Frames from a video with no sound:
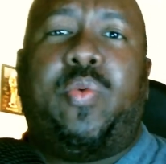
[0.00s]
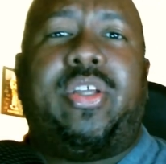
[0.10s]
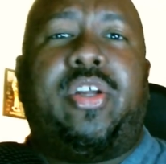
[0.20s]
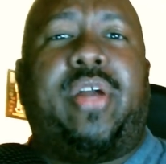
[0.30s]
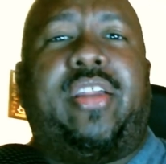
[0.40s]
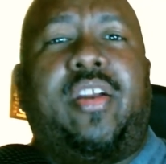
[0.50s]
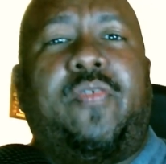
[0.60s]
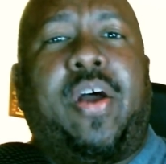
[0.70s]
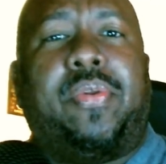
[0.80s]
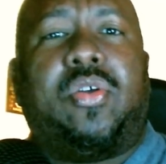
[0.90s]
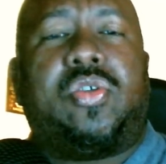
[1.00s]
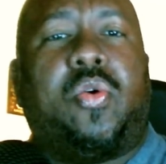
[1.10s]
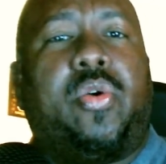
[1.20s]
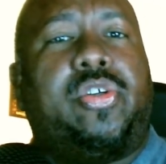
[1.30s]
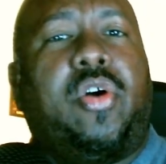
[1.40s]
You really don't identify with those
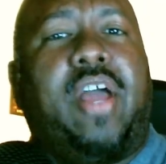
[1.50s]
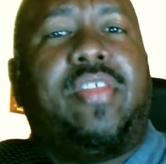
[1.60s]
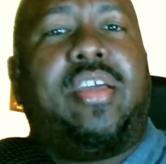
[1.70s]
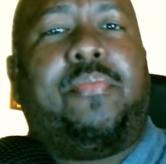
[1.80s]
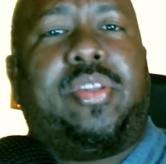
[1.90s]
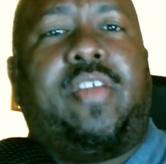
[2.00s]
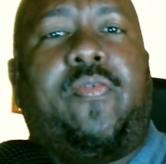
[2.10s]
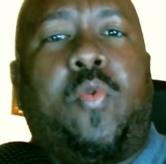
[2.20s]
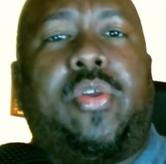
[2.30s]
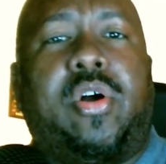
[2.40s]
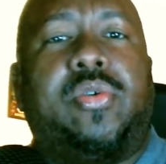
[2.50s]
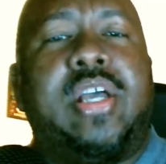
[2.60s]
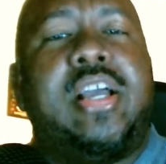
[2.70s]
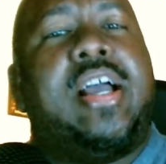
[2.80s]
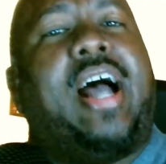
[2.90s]
stories. You don't have the empathy for
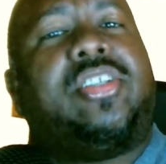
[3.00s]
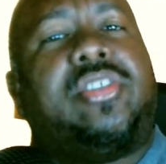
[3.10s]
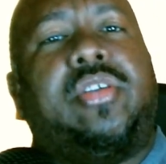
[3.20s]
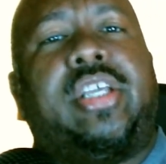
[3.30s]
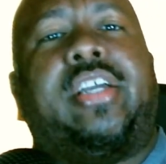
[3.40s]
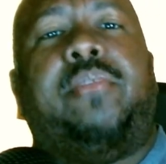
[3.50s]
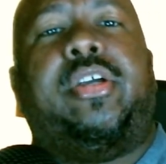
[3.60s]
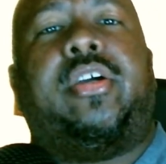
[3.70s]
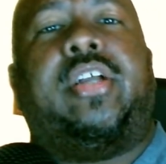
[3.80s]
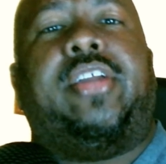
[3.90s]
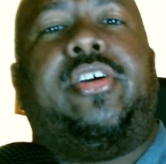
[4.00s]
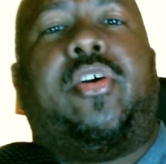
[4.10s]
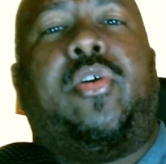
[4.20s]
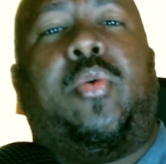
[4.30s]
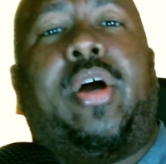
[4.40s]
those. I still think it'll be a good
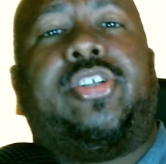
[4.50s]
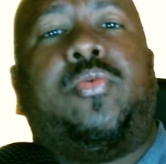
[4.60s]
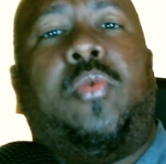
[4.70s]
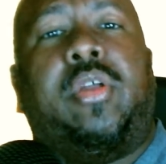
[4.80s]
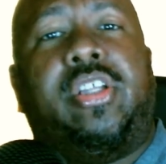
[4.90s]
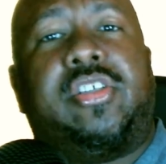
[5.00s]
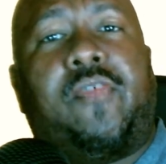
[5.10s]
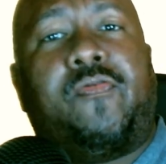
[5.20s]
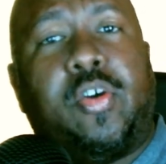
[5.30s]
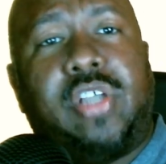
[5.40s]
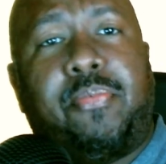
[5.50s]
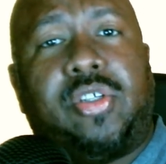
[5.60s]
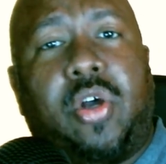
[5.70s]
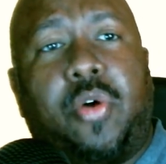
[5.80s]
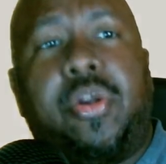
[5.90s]
idea to go and watch at least the first
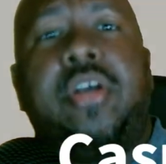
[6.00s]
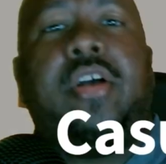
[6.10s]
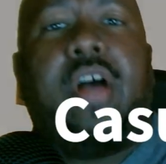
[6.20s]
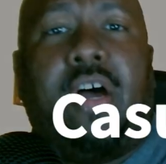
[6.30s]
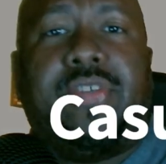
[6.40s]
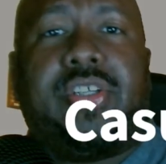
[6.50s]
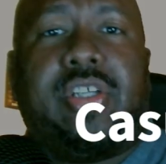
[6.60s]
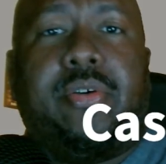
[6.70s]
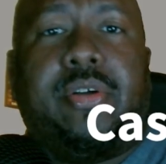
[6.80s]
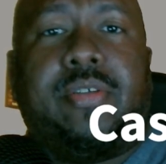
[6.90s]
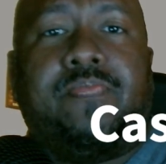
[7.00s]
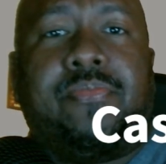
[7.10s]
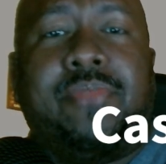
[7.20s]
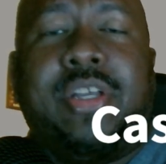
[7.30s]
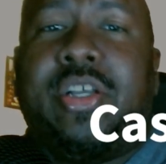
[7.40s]
episode of this series.
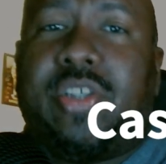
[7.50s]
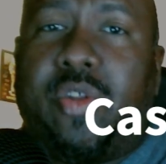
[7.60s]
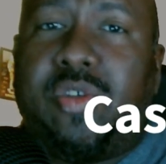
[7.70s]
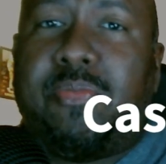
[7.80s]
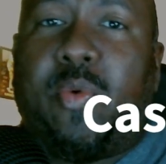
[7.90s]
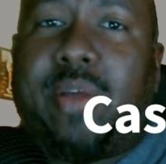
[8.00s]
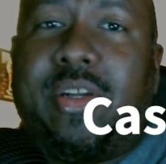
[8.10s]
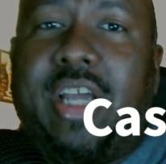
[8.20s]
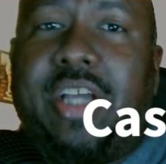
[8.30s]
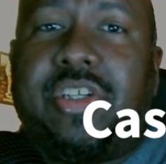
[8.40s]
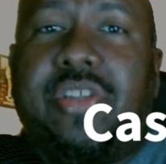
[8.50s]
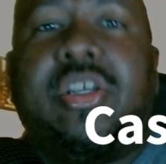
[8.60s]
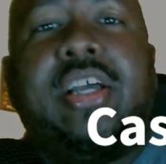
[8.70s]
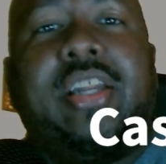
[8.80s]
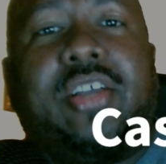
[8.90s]
So those are my
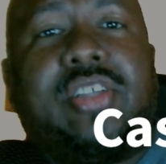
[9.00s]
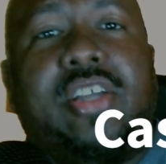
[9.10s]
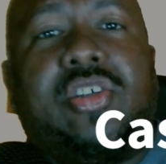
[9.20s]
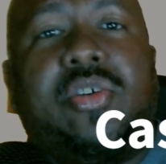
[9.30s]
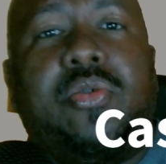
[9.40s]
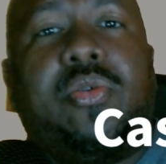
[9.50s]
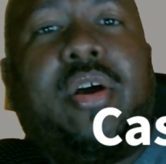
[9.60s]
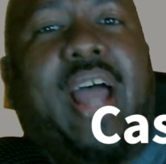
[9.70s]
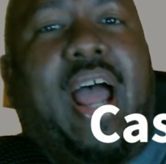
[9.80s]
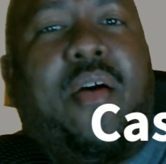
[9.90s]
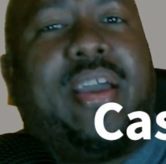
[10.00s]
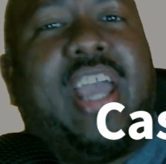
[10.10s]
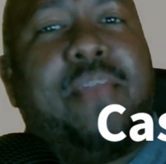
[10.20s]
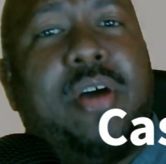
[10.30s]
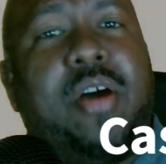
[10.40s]
recommendations. Now stay tuned on how
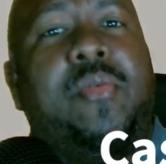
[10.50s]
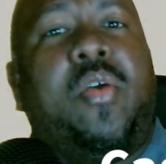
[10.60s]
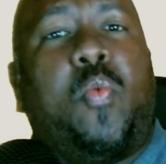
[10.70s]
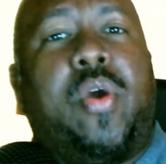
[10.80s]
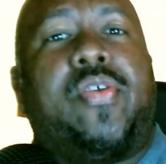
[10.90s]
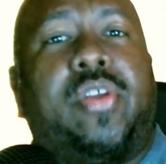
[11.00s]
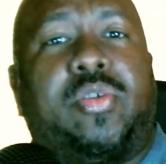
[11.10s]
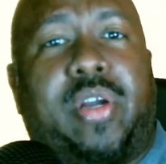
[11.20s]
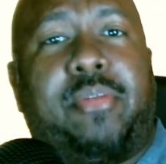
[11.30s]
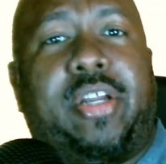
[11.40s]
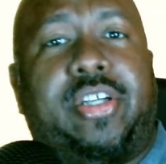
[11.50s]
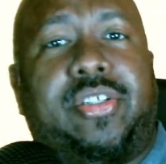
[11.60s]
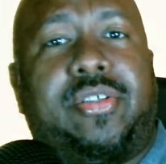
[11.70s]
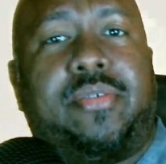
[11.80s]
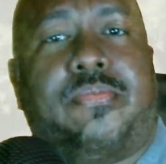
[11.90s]
I came up with those
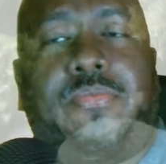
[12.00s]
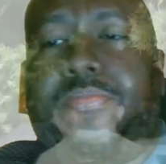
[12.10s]
recommendations.